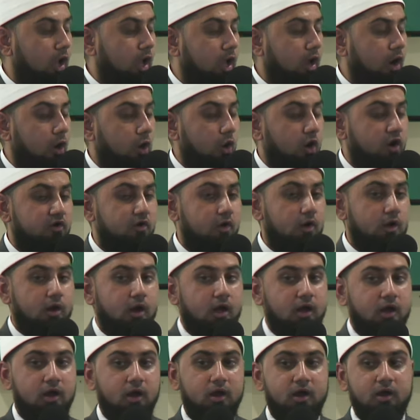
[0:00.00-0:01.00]
or
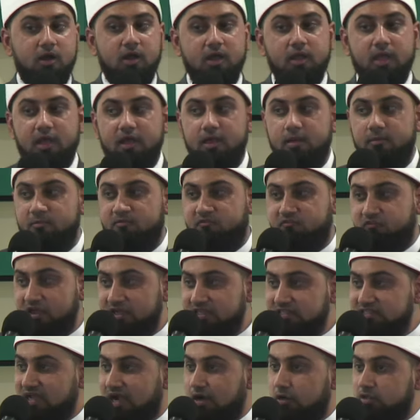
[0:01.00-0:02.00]
uh,
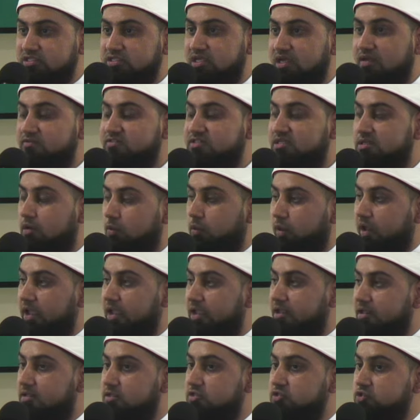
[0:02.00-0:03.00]
fix ourselves in a
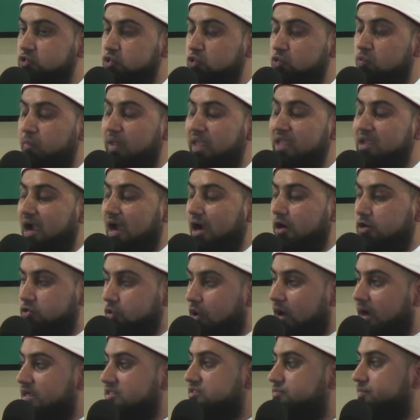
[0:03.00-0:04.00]
way to make our
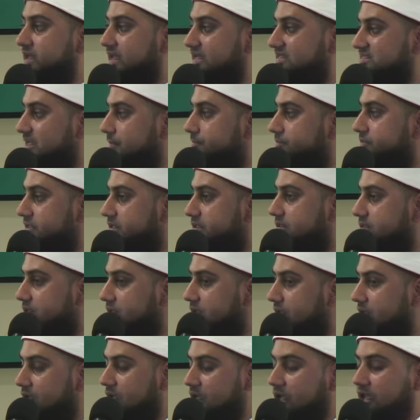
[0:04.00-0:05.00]
du'as be accepted.
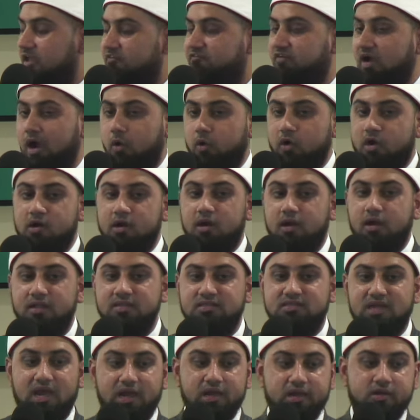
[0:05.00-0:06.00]
If our
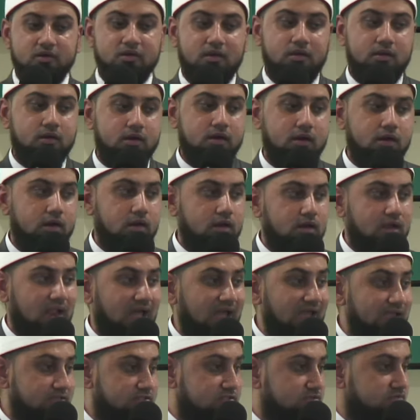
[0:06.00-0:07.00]
entire around
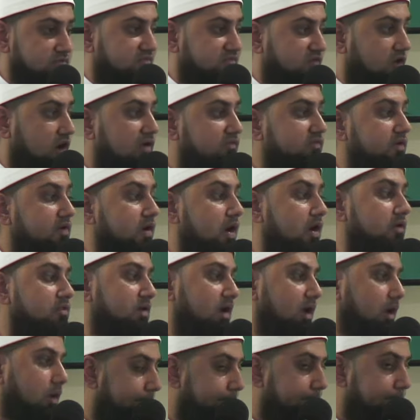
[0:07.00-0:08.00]
the haram,
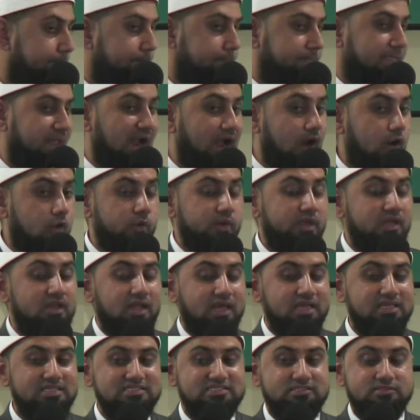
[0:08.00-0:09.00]
then how are we going to
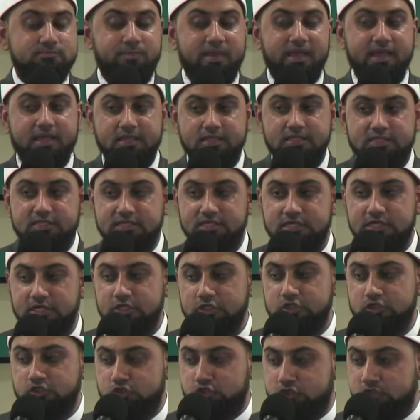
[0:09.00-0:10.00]
expect the
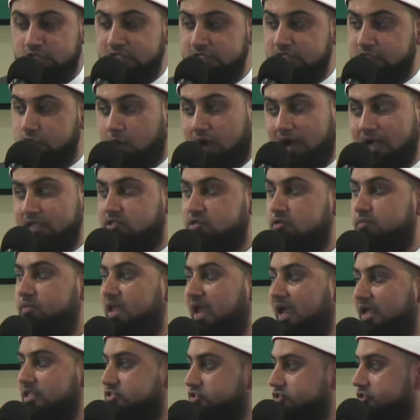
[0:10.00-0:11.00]
du'a to be answered?
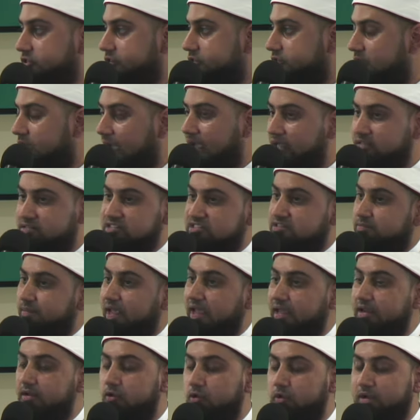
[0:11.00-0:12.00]
As this man who
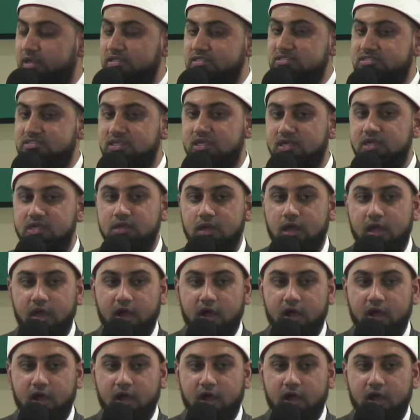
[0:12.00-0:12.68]
is on